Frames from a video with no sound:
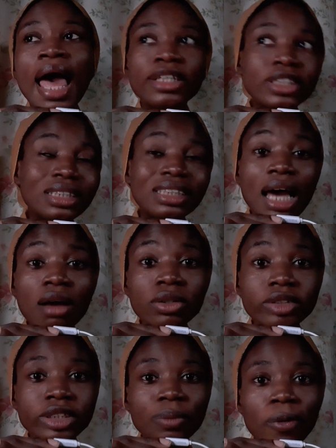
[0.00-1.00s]
to detangle
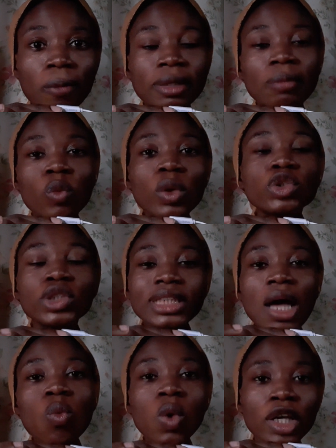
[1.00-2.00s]
is a problem. Once you
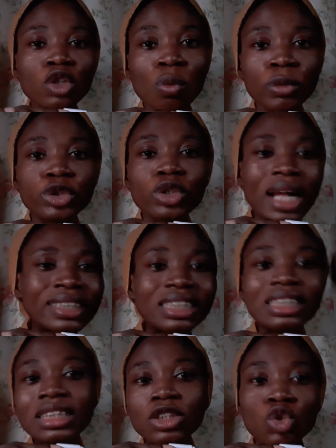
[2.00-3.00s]
start working on moisture and it's
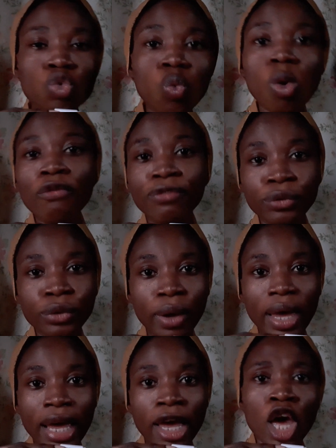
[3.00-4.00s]
easy to walk through your
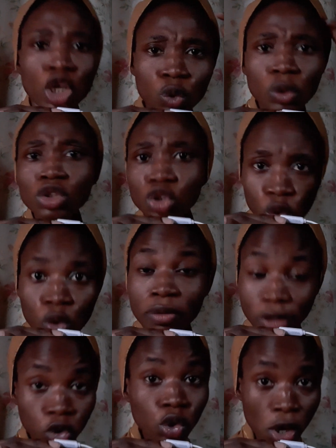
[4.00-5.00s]
hair, you
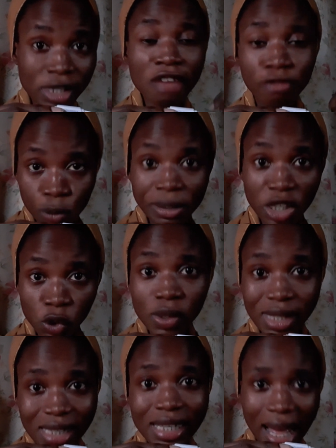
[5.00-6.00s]
yourself, you begin to
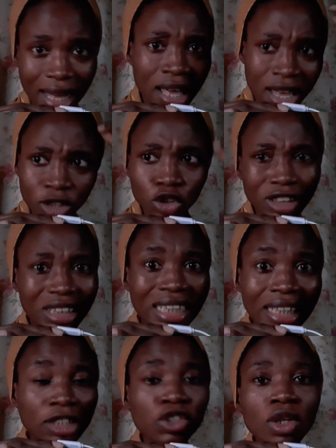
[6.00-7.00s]
see that
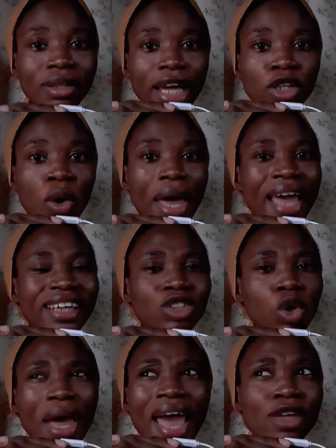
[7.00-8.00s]
it's not that your
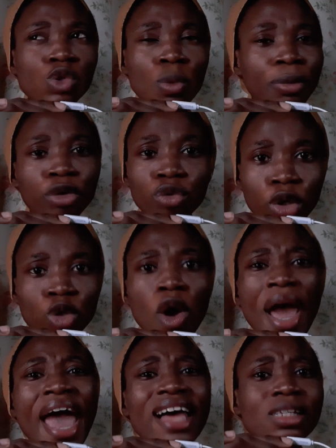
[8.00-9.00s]
hair has not been growing. Your
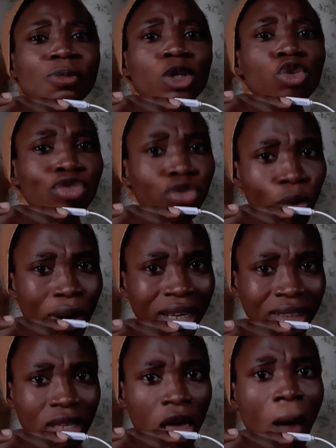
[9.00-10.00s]
hair has been
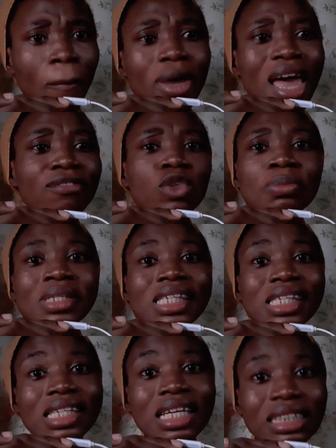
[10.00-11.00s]
growing, but you have not been
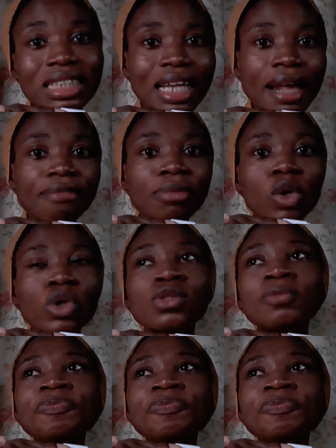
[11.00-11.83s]
seeing the length because